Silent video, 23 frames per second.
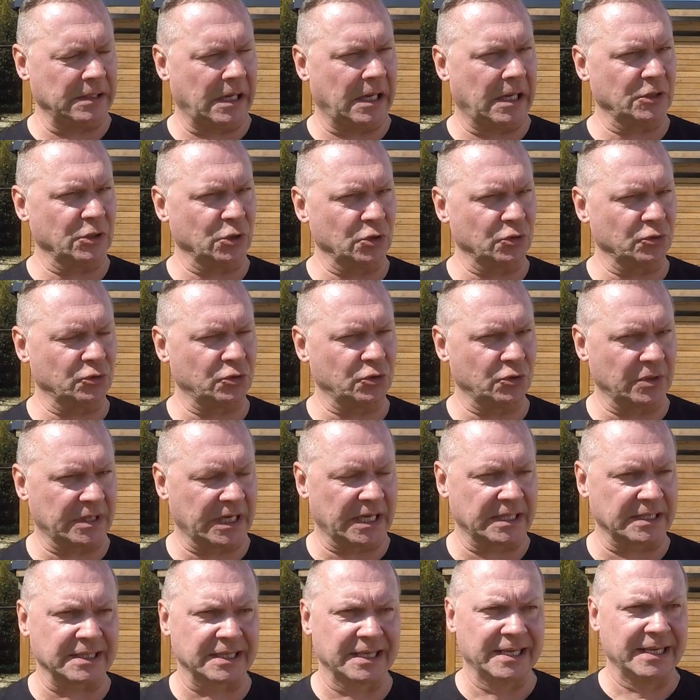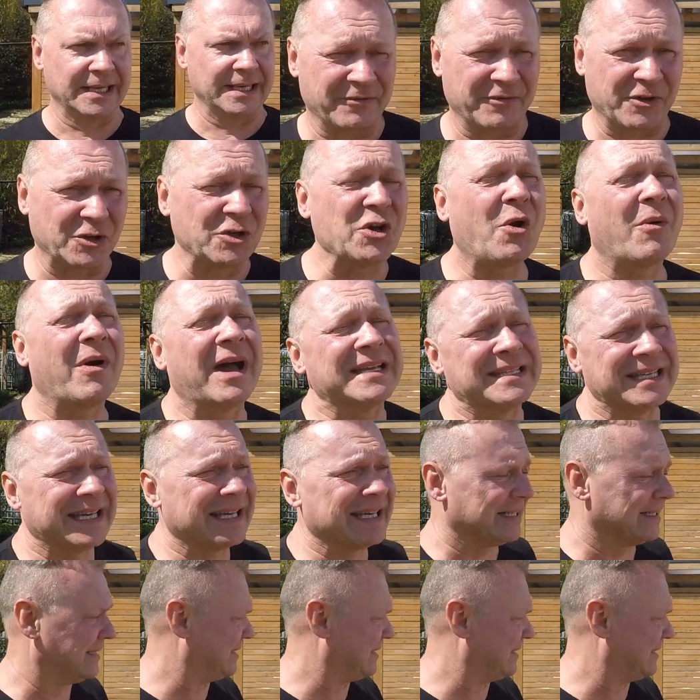I don't do that. I've got no idea